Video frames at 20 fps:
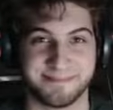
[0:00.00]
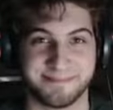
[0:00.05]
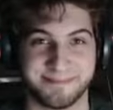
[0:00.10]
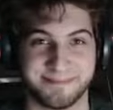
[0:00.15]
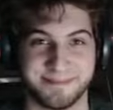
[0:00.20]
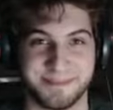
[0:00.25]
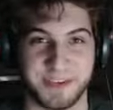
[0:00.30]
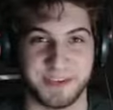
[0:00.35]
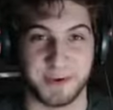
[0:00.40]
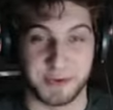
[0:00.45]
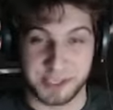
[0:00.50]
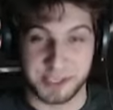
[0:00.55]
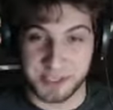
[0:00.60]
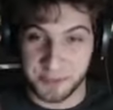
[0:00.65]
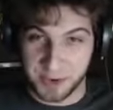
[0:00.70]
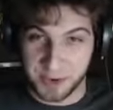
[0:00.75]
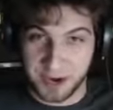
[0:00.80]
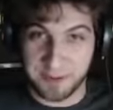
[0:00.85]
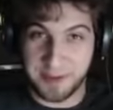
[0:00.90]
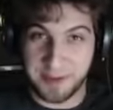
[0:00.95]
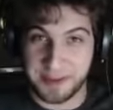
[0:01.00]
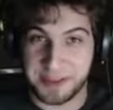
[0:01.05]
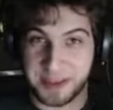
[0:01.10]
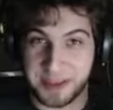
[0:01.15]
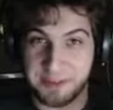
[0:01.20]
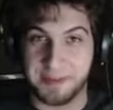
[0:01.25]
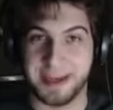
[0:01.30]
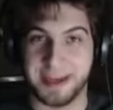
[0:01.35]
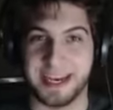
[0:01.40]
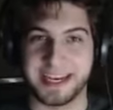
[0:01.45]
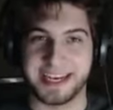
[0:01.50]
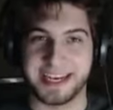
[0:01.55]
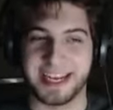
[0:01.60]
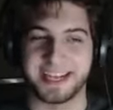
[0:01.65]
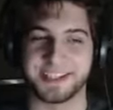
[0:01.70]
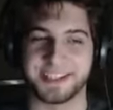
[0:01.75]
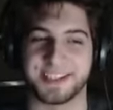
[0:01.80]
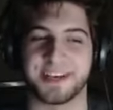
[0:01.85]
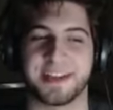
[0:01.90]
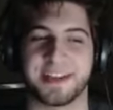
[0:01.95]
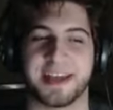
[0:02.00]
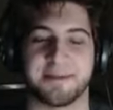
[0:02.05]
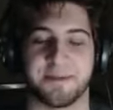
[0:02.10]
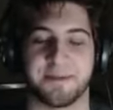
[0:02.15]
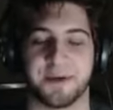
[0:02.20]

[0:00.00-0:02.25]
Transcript: You're just worried about the immediate danger at that point.